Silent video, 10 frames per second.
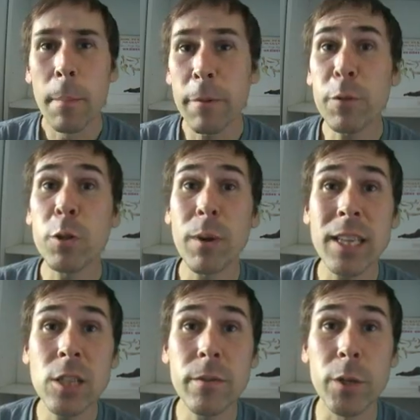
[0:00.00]
But for the
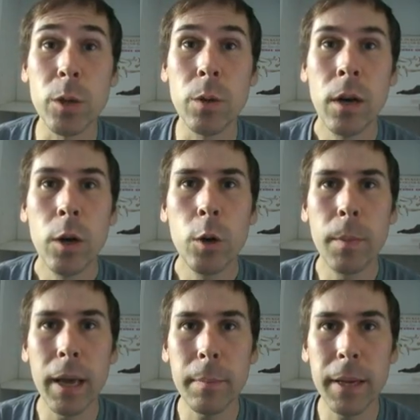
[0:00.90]
rest of you who
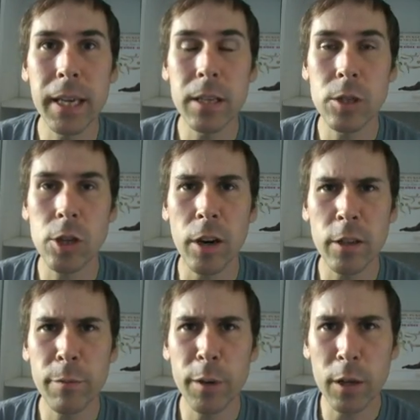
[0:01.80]
may be
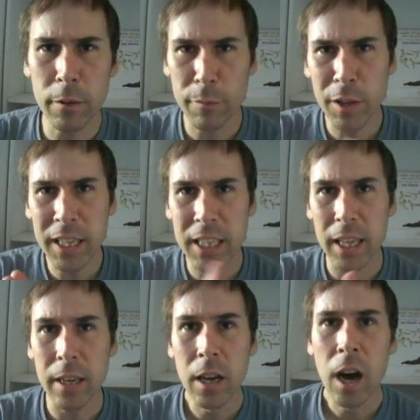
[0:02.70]
starting to feel
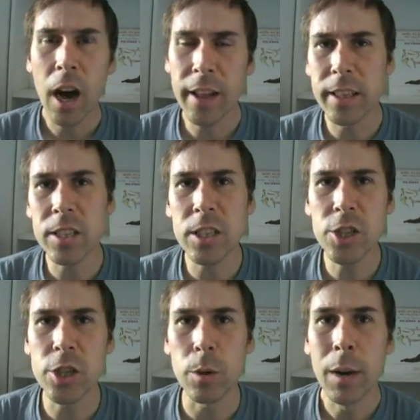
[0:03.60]
conflicted on this
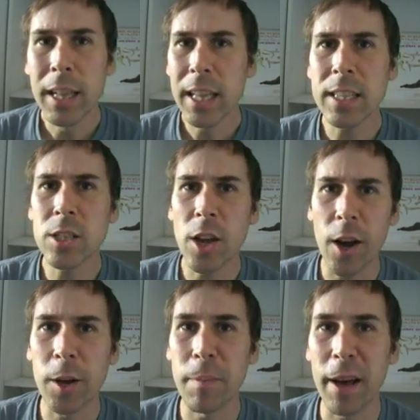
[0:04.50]
issue, let's
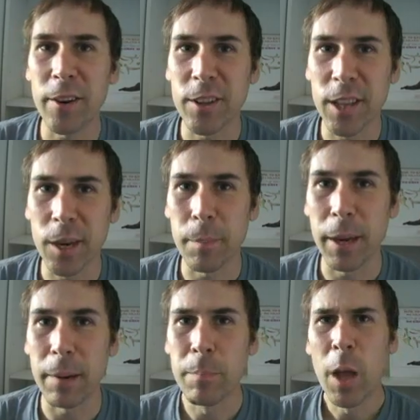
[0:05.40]
talk about it a little
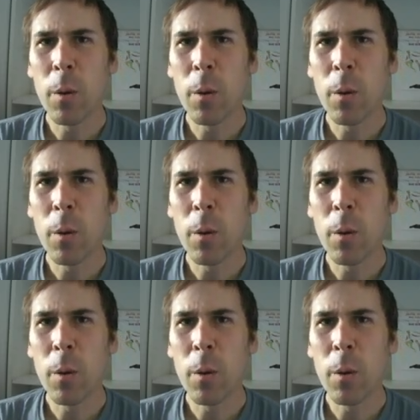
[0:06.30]
bit.